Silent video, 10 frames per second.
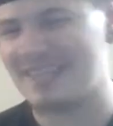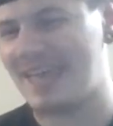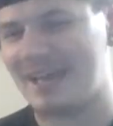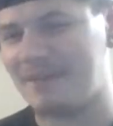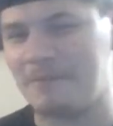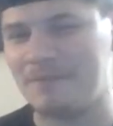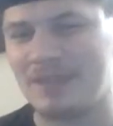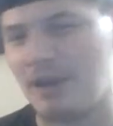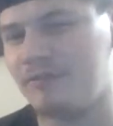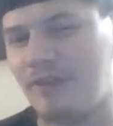that
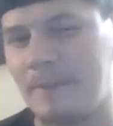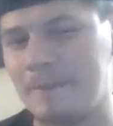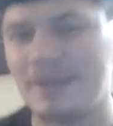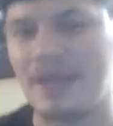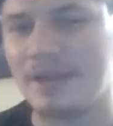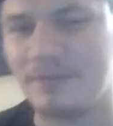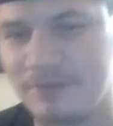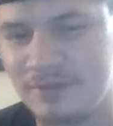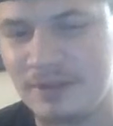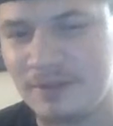Delphi Midnight
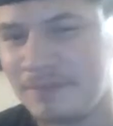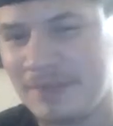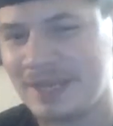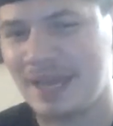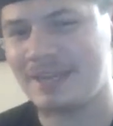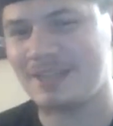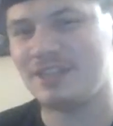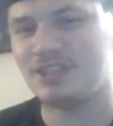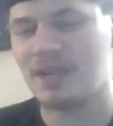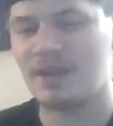
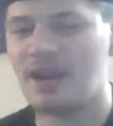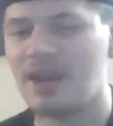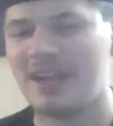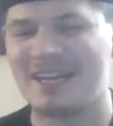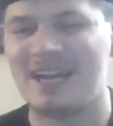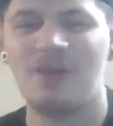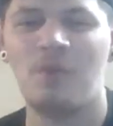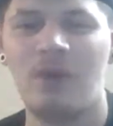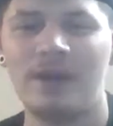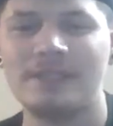Edition, and I kind of
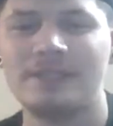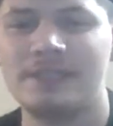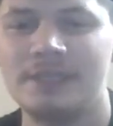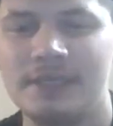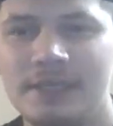want it to